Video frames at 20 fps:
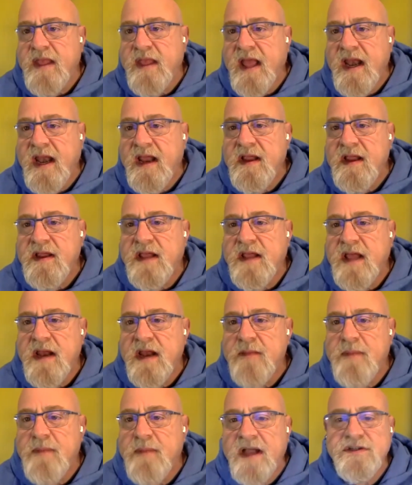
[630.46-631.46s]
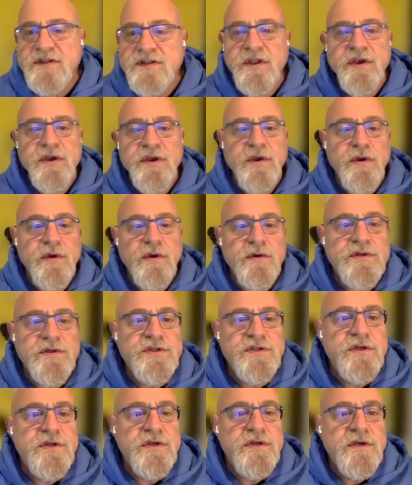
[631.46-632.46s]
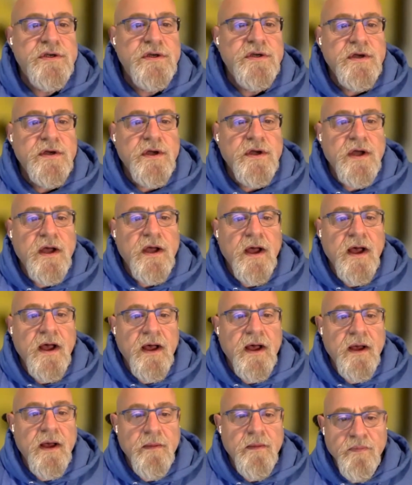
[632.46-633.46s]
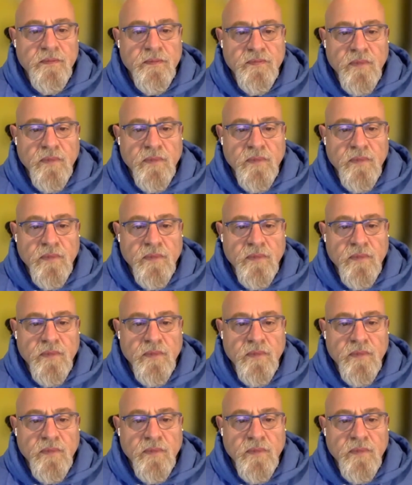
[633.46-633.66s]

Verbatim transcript: getting getting back to the news, um,